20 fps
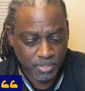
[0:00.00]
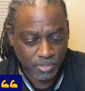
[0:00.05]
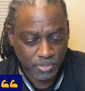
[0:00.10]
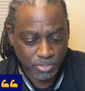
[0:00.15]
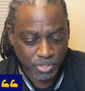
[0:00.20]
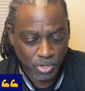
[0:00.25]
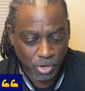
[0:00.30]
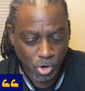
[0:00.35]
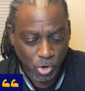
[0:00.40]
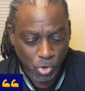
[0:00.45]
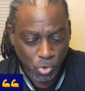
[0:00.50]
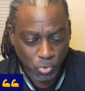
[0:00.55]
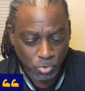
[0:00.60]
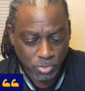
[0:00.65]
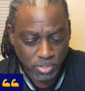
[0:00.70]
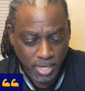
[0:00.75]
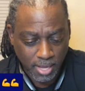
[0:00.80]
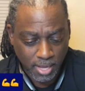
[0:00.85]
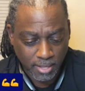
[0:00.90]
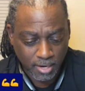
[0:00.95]
So
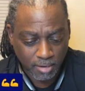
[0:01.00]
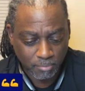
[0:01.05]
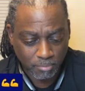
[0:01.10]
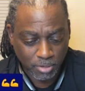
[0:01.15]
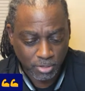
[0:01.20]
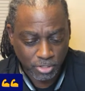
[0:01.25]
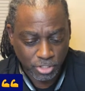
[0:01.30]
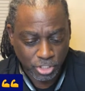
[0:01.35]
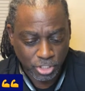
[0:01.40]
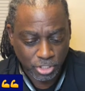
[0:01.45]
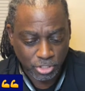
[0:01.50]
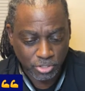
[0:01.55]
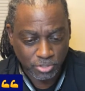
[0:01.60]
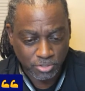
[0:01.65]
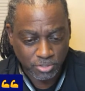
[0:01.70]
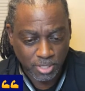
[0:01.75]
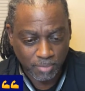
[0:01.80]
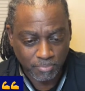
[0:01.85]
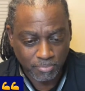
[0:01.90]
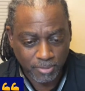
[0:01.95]
hold tight. I'm going to show you
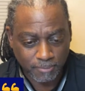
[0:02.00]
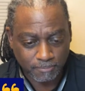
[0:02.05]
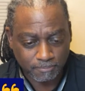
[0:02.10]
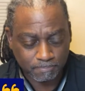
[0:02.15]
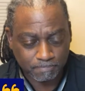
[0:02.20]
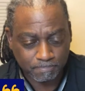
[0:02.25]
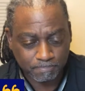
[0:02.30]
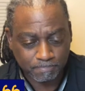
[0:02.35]
something.